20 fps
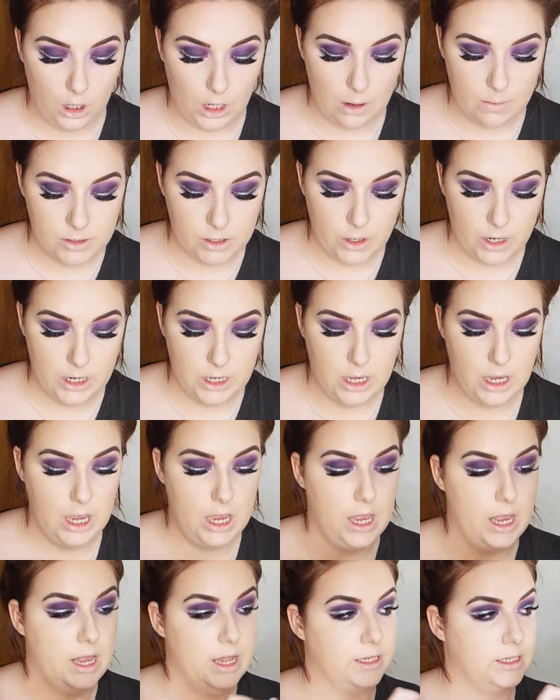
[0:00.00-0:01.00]
I'm doing
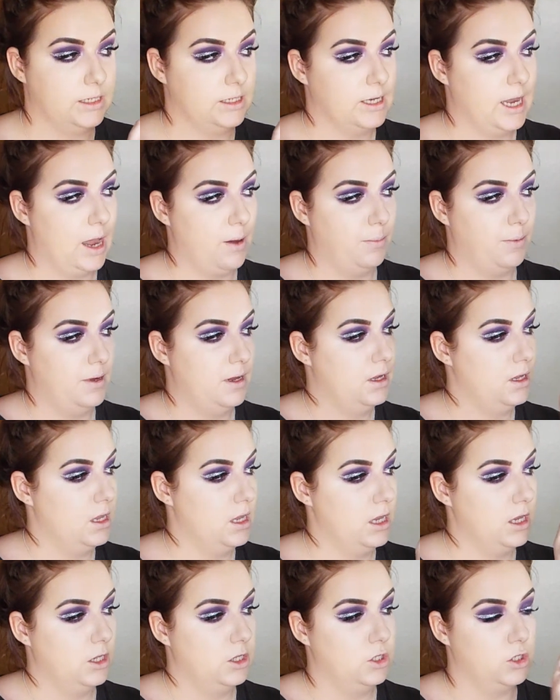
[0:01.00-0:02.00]
is tapping
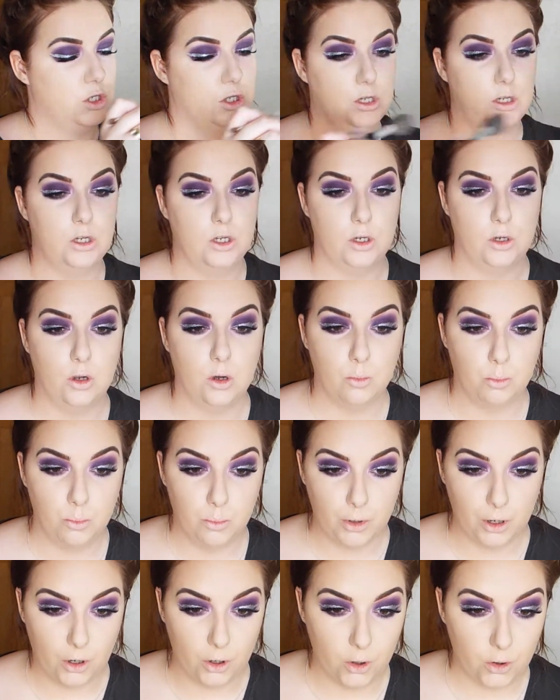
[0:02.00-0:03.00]
into
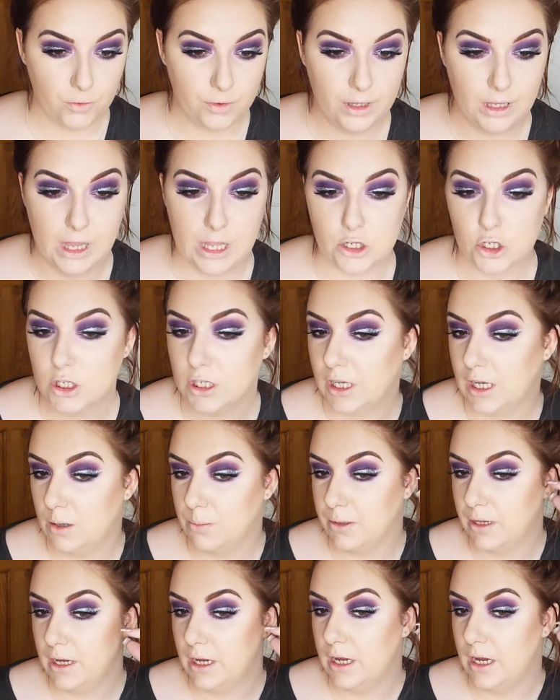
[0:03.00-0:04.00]
both and then just keeping
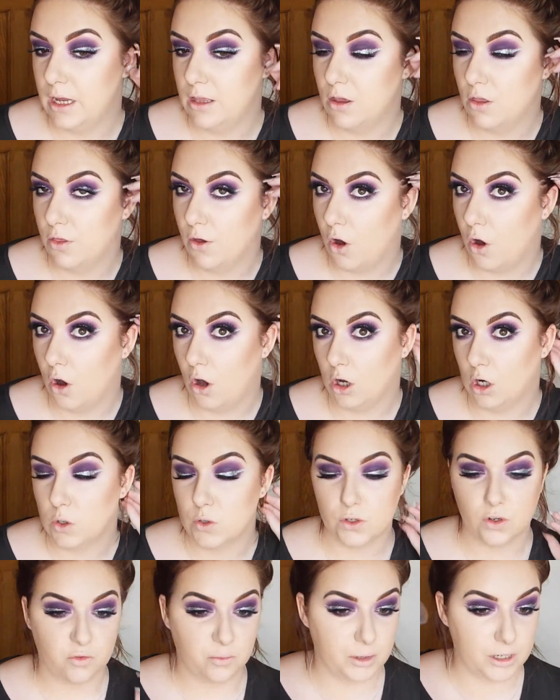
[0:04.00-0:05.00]
it in the hollows
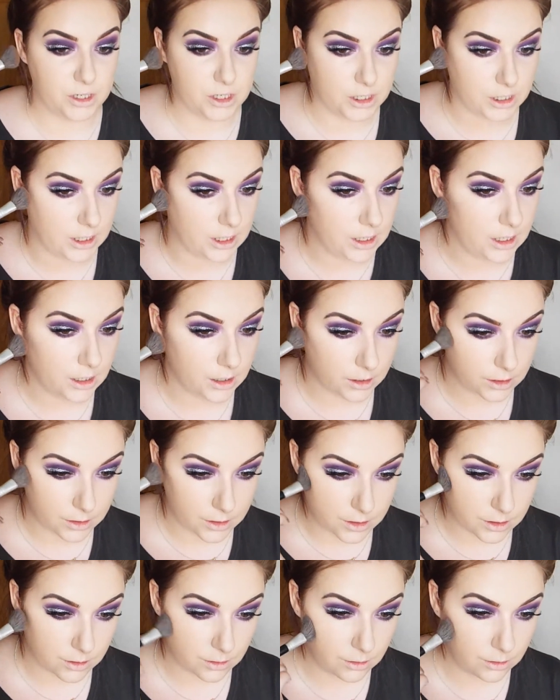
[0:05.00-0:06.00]
of my cheeks.